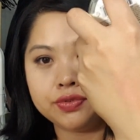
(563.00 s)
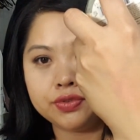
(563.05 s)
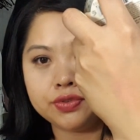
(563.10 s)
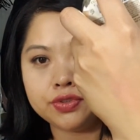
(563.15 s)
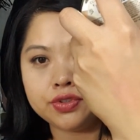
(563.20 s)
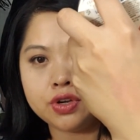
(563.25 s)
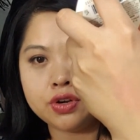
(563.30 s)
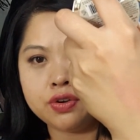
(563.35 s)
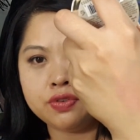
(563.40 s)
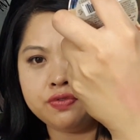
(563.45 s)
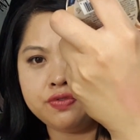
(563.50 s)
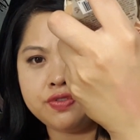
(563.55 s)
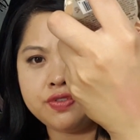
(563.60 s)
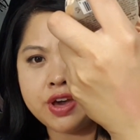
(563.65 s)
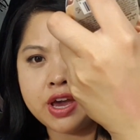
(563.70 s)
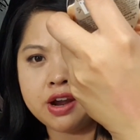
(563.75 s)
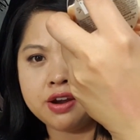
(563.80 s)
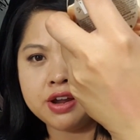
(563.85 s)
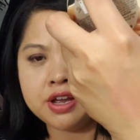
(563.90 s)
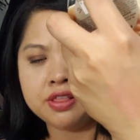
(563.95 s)
So a
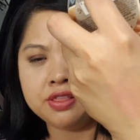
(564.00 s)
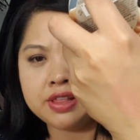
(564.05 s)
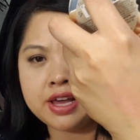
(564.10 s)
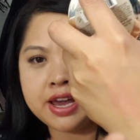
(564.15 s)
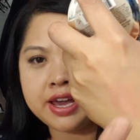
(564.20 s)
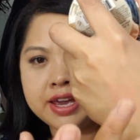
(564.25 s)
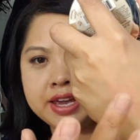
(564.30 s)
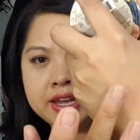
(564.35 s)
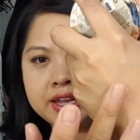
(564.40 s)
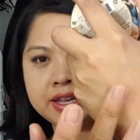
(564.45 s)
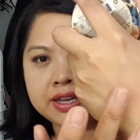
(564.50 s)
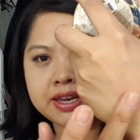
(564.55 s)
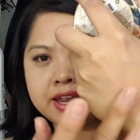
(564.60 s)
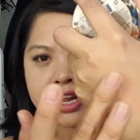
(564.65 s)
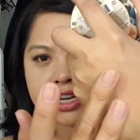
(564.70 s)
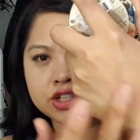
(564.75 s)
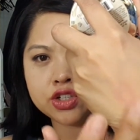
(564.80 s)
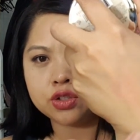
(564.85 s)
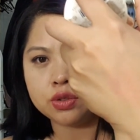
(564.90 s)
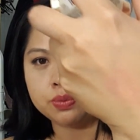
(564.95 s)
very light,
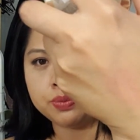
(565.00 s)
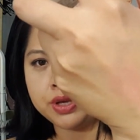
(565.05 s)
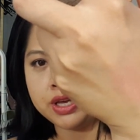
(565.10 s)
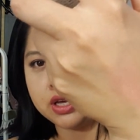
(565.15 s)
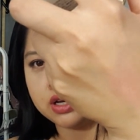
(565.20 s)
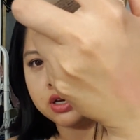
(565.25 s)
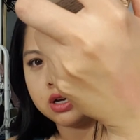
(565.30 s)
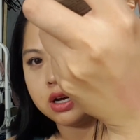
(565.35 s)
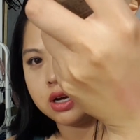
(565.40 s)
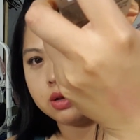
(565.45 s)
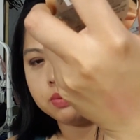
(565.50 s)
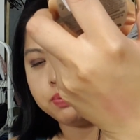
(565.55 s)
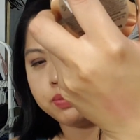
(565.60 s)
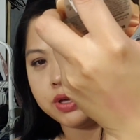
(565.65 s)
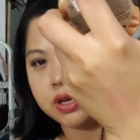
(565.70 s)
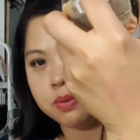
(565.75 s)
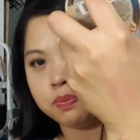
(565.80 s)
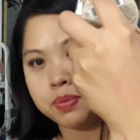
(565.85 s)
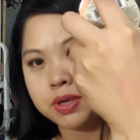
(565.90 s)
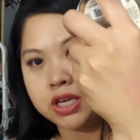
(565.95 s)
natural pink,
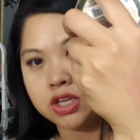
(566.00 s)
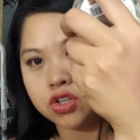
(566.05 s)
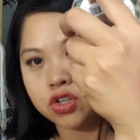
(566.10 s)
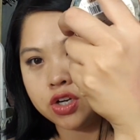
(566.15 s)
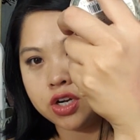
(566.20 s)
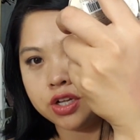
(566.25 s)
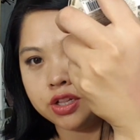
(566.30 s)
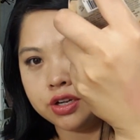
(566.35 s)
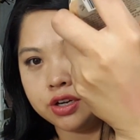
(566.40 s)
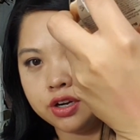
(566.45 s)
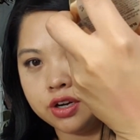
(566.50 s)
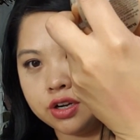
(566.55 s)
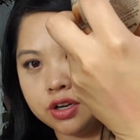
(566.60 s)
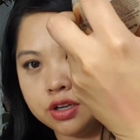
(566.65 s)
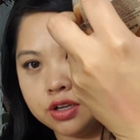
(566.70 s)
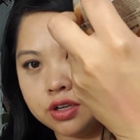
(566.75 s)
pink peach color.